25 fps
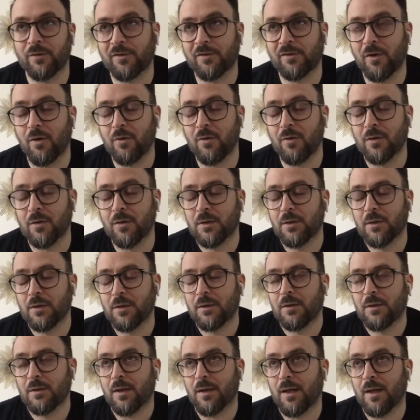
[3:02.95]
So
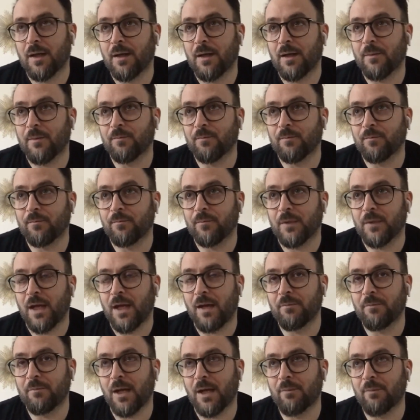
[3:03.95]

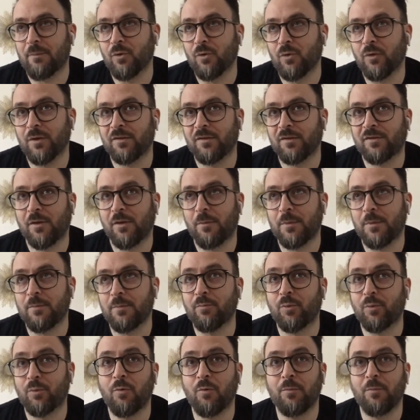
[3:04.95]
I'm doing some
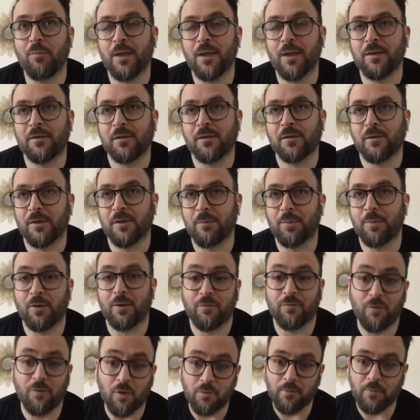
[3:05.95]
improvements on the
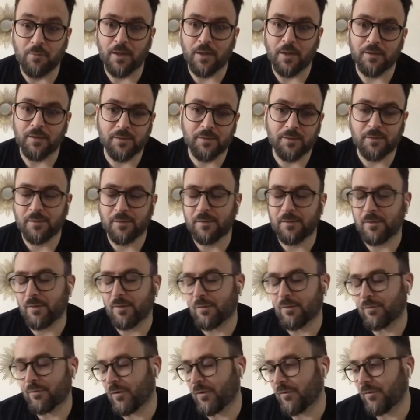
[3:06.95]
performance
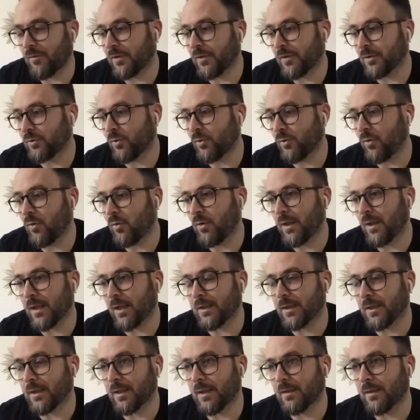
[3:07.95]
of a tool,
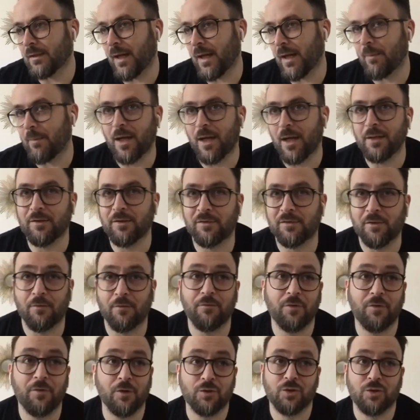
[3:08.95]
and then I'm adding some
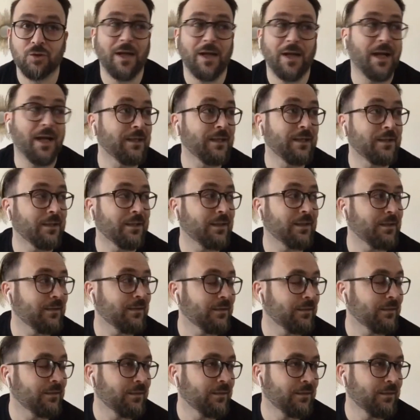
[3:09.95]
functionality